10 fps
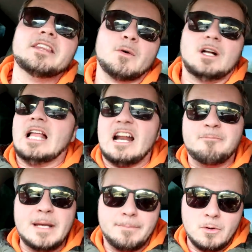There were a lot
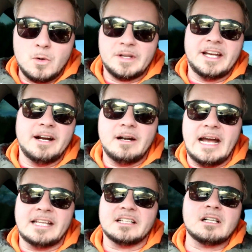of people who were there
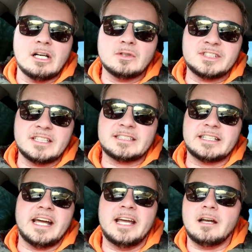at the closing
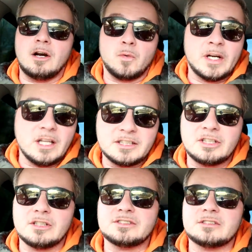today. Our
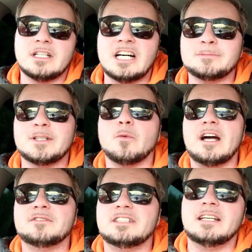realtors, the husband and
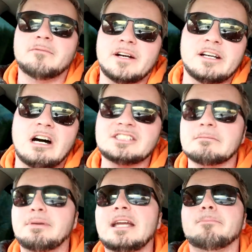wife team, very
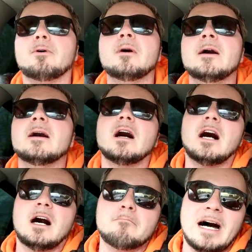awesome people.
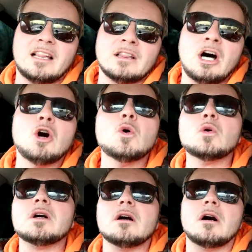My
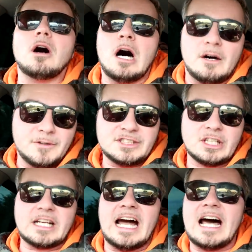loan
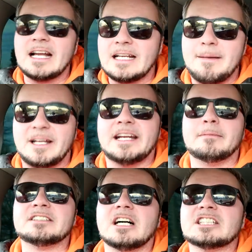officer guy by the
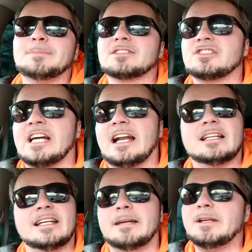name of Doug, special shout
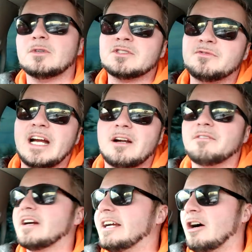out to him. He was
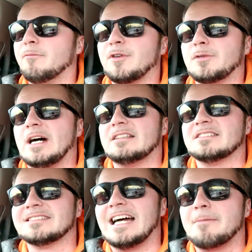very, very helpful throughout
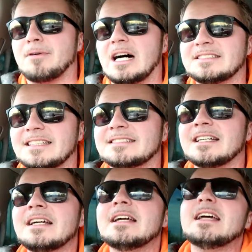this entire process.
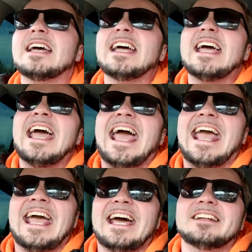
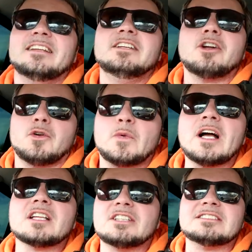And, you know, the
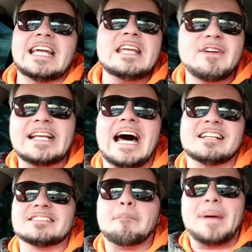realtors, they even
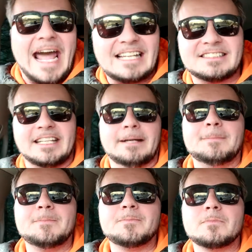got us a basket,
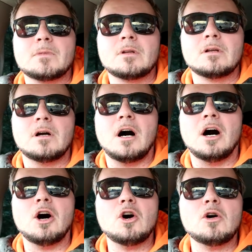
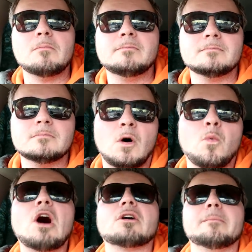a
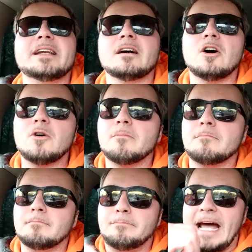welcoming
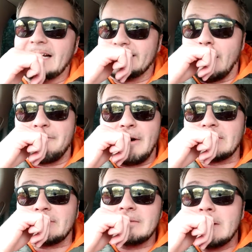home basket. Our
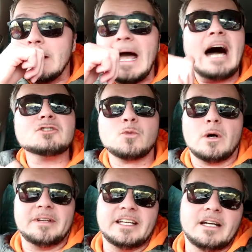first
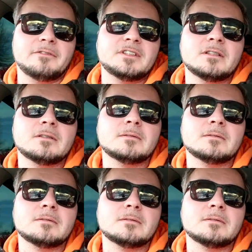housewarming gift.